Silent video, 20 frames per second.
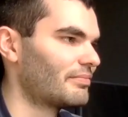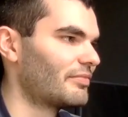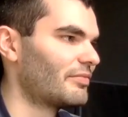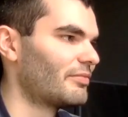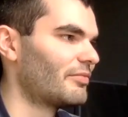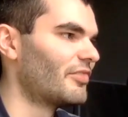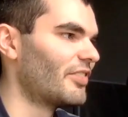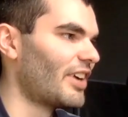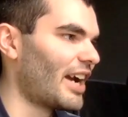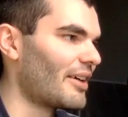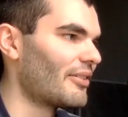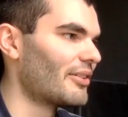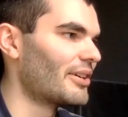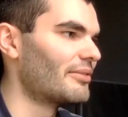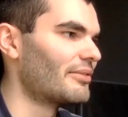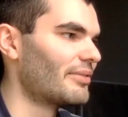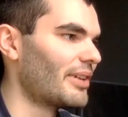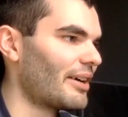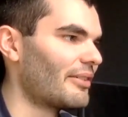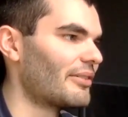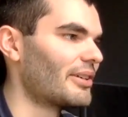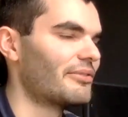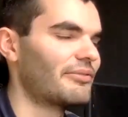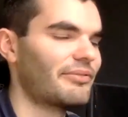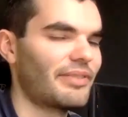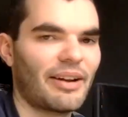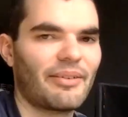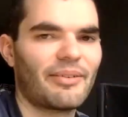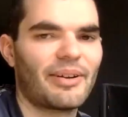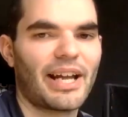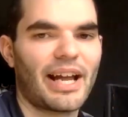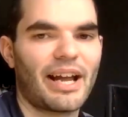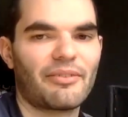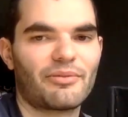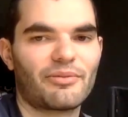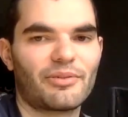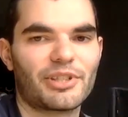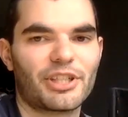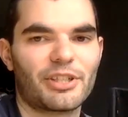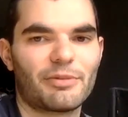very, very, very
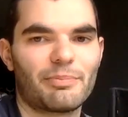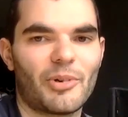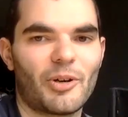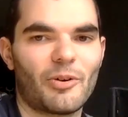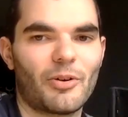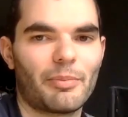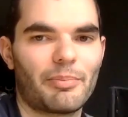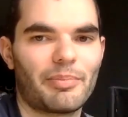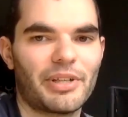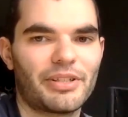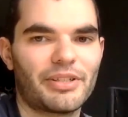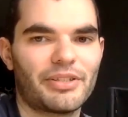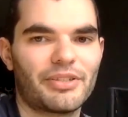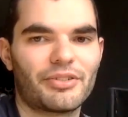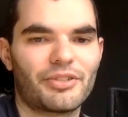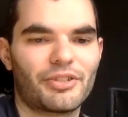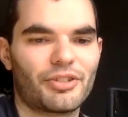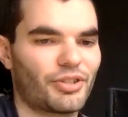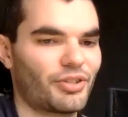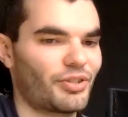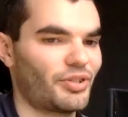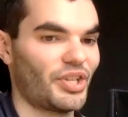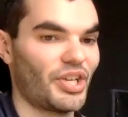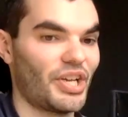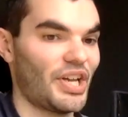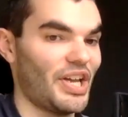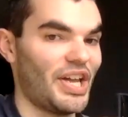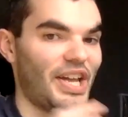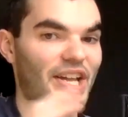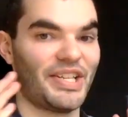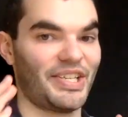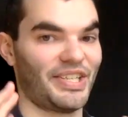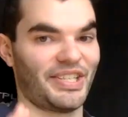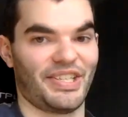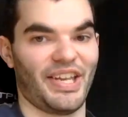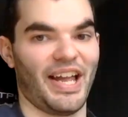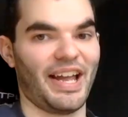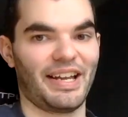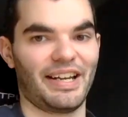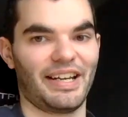average in my opinion. Just
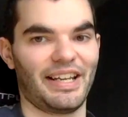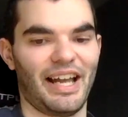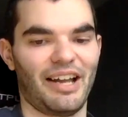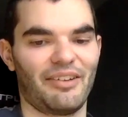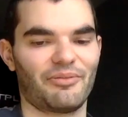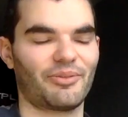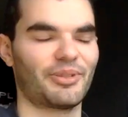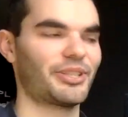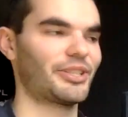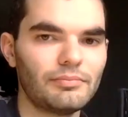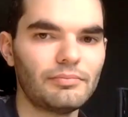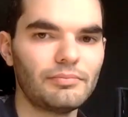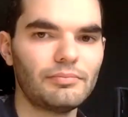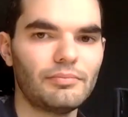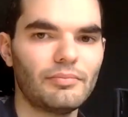insanely average.